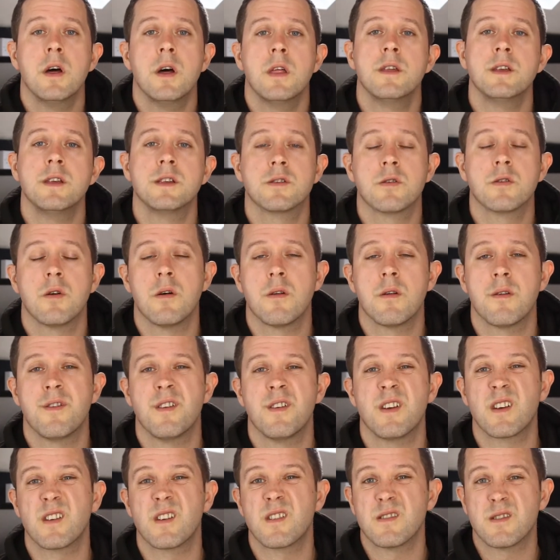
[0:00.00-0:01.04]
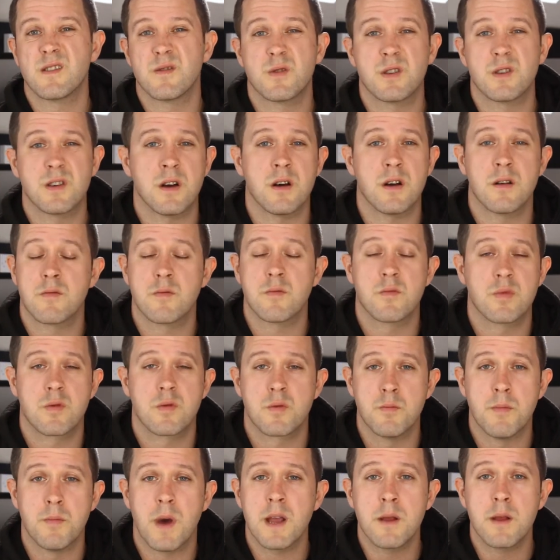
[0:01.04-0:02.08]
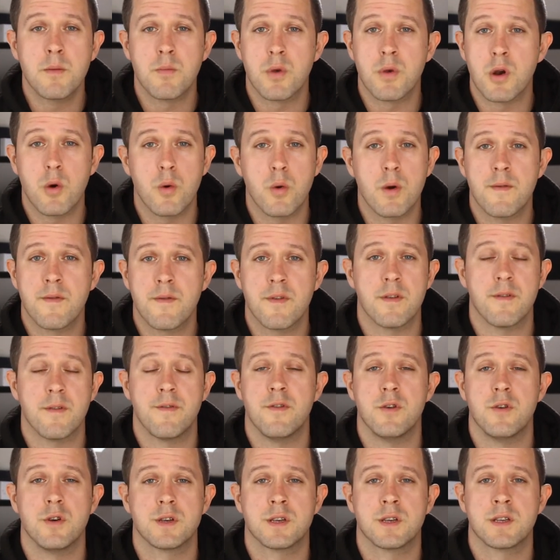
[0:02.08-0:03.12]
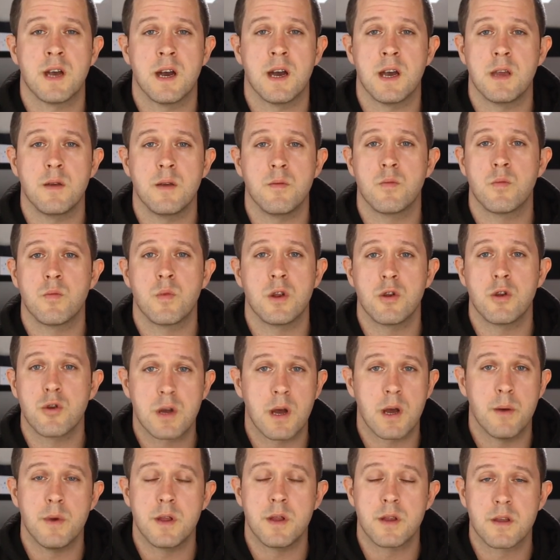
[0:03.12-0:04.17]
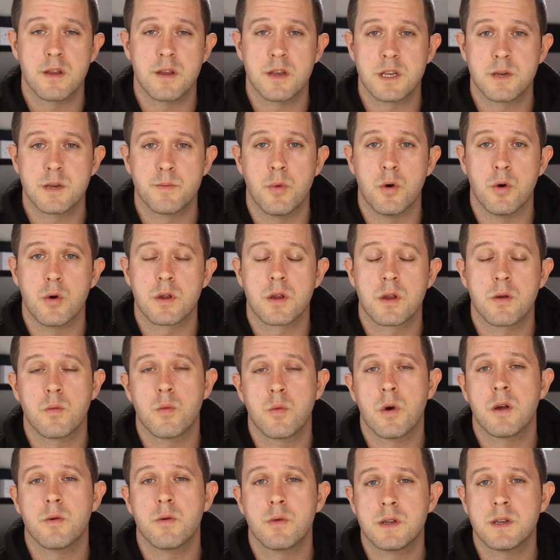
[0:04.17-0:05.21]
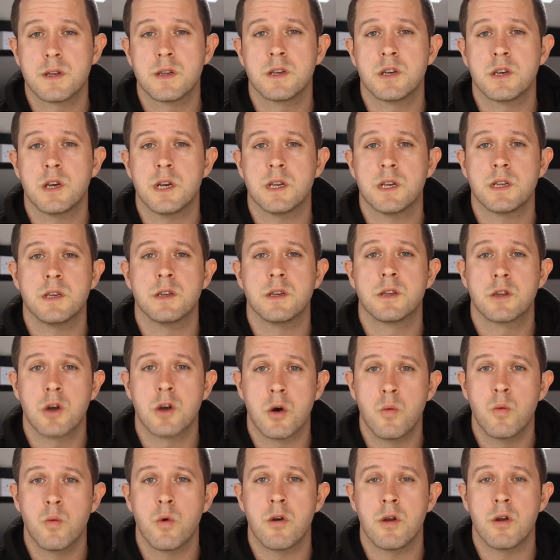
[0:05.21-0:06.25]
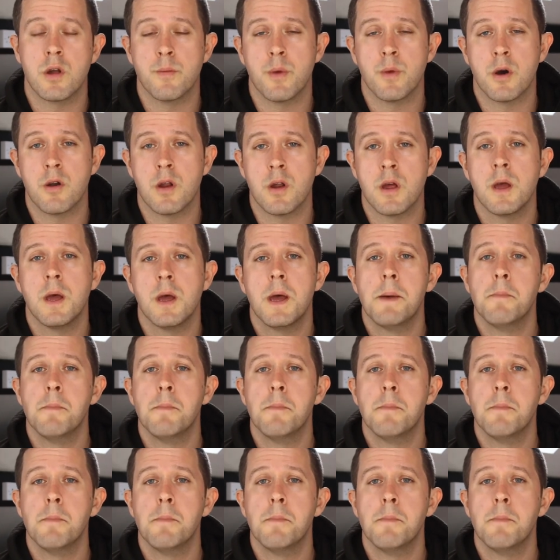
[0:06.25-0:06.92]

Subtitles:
These are all things which are mind-blowing for the first time when you come into the sport. What I would suggest is, don't worry about it.